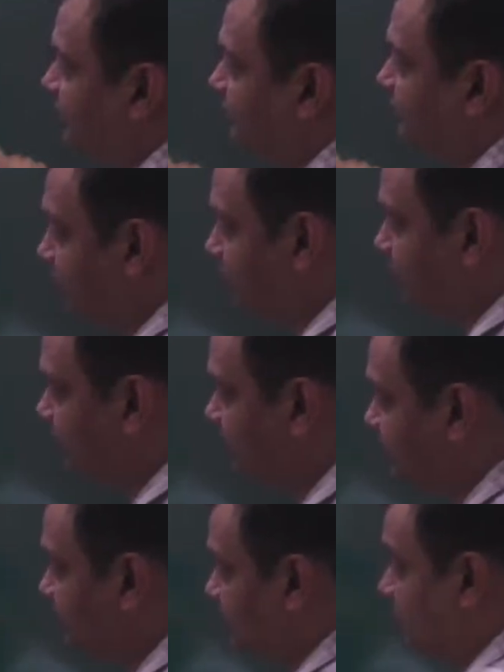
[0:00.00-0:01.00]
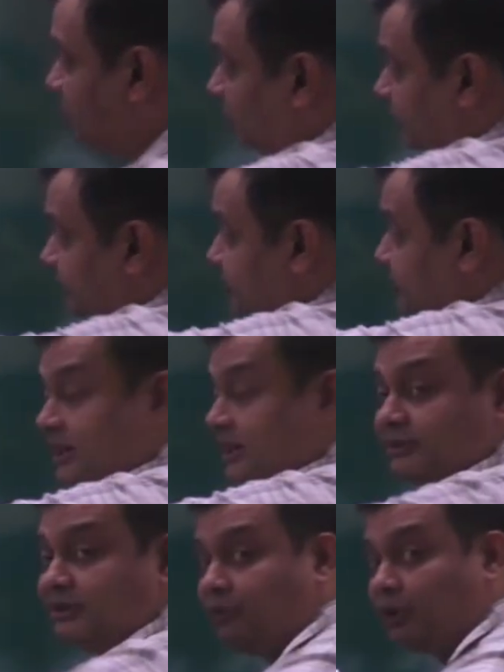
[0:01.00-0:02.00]
for this, you are not starting
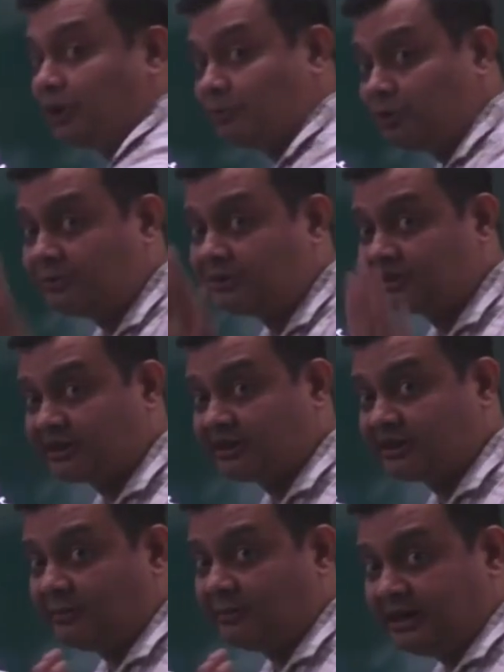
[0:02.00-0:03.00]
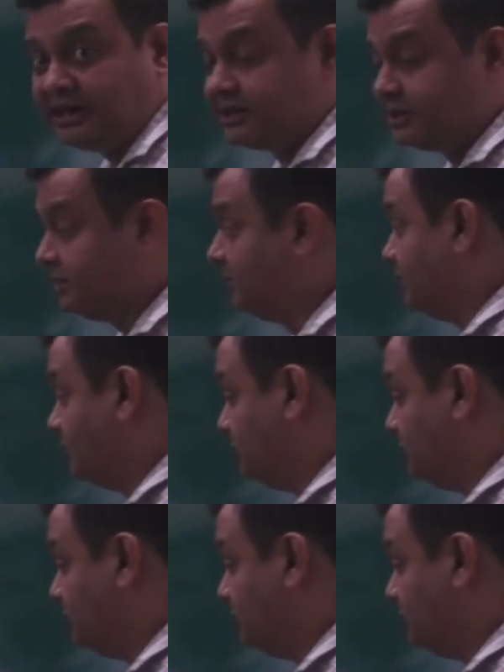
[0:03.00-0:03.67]
with the formula of the circle, mind it. You